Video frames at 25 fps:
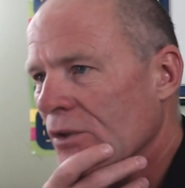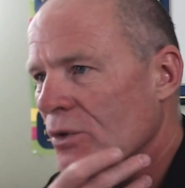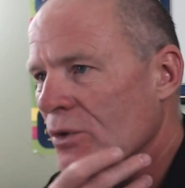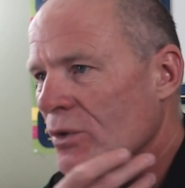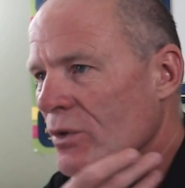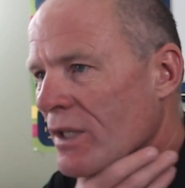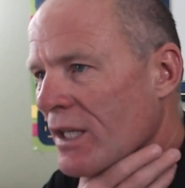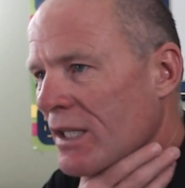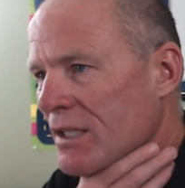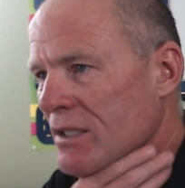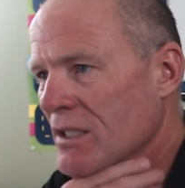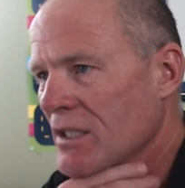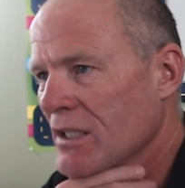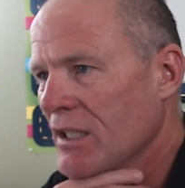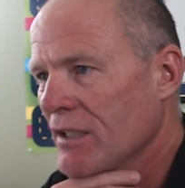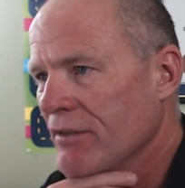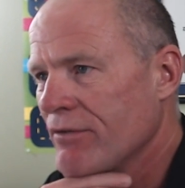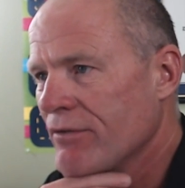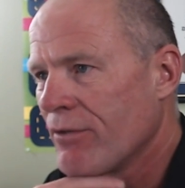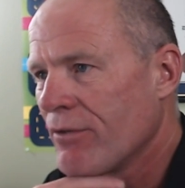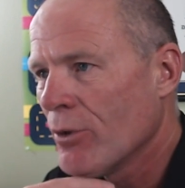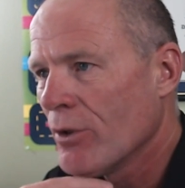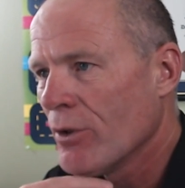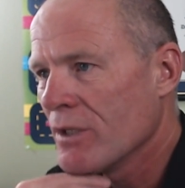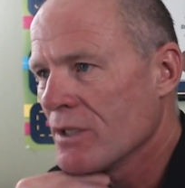
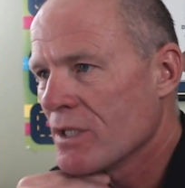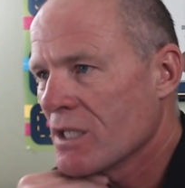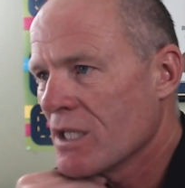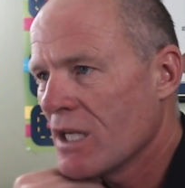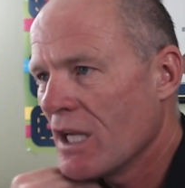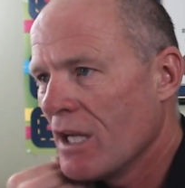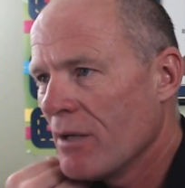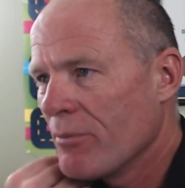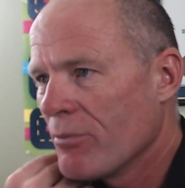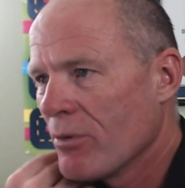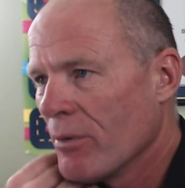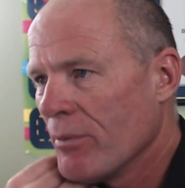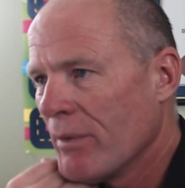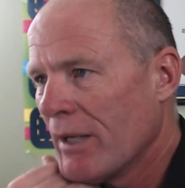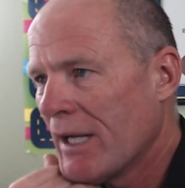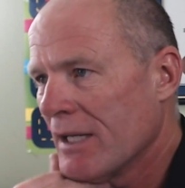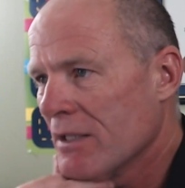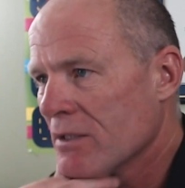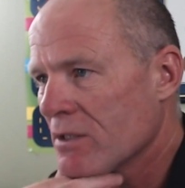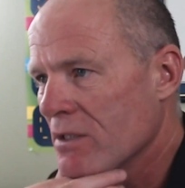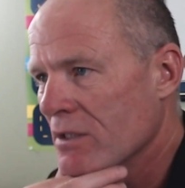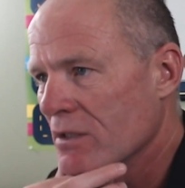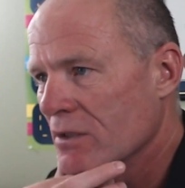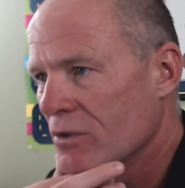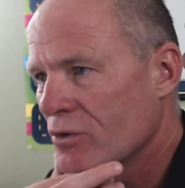2008 Ford Escape or
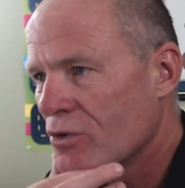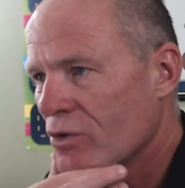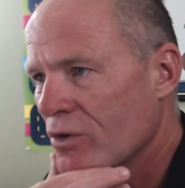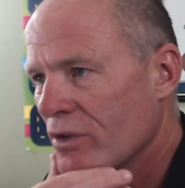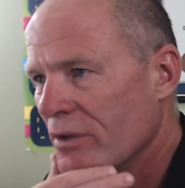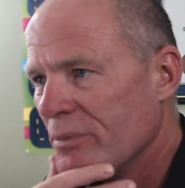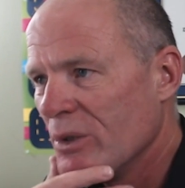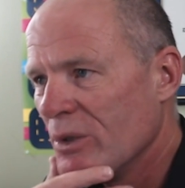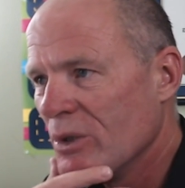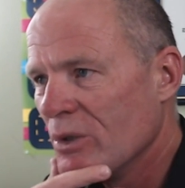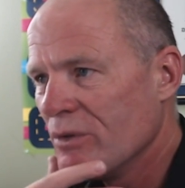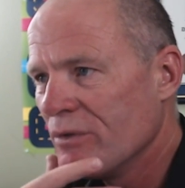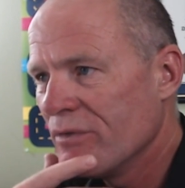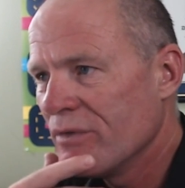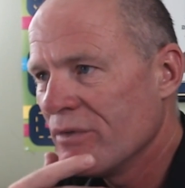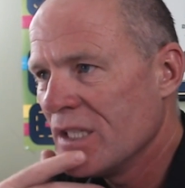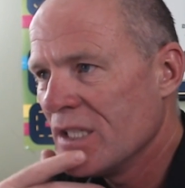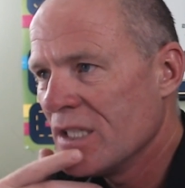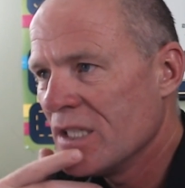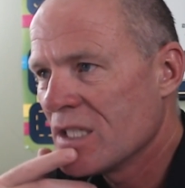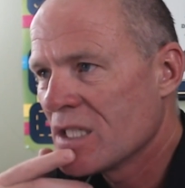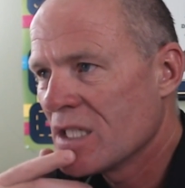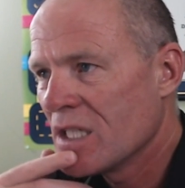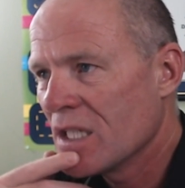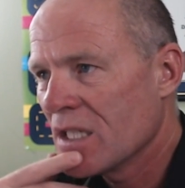Mazda Tribute
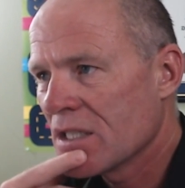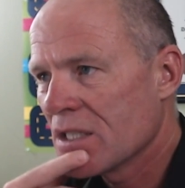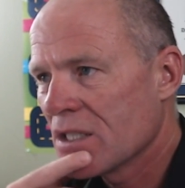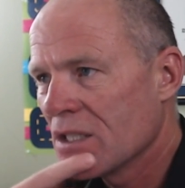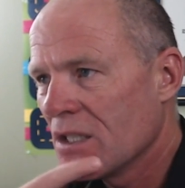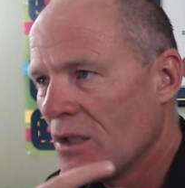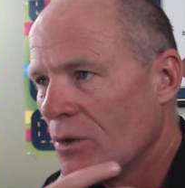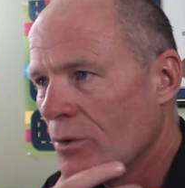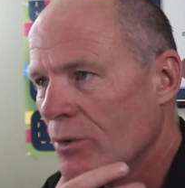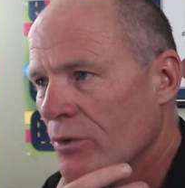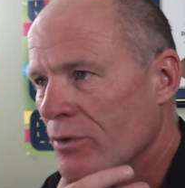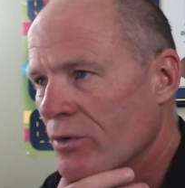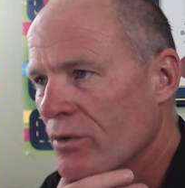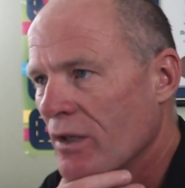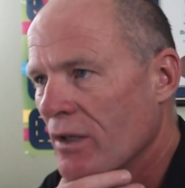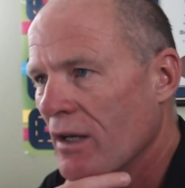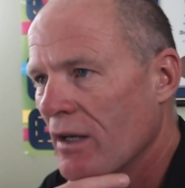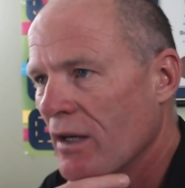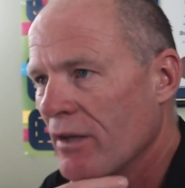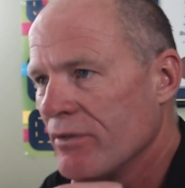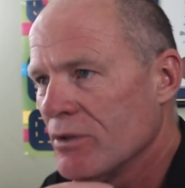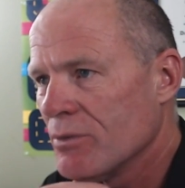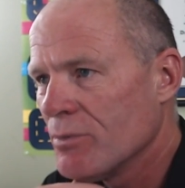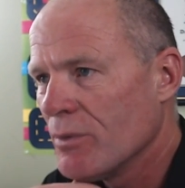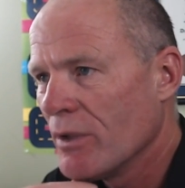V6 all-wheel
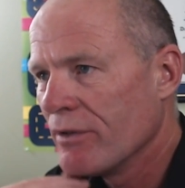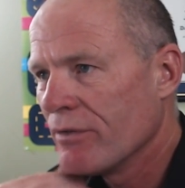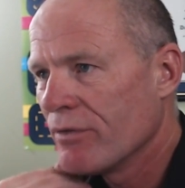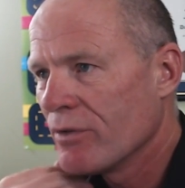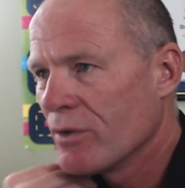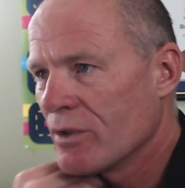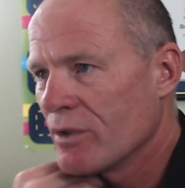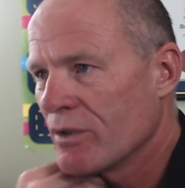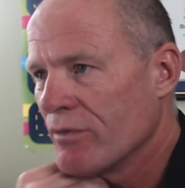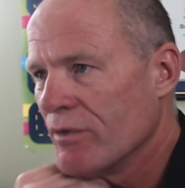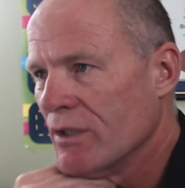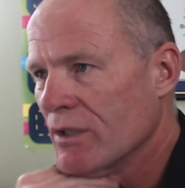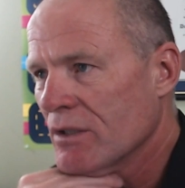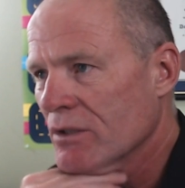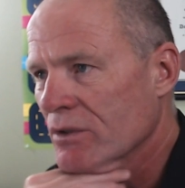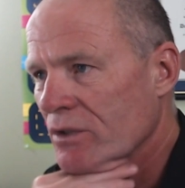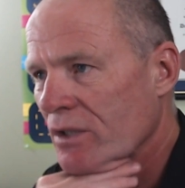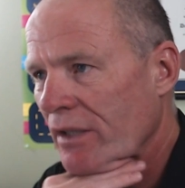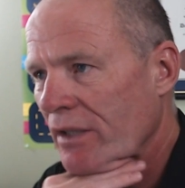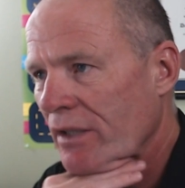drive as my first vehicles.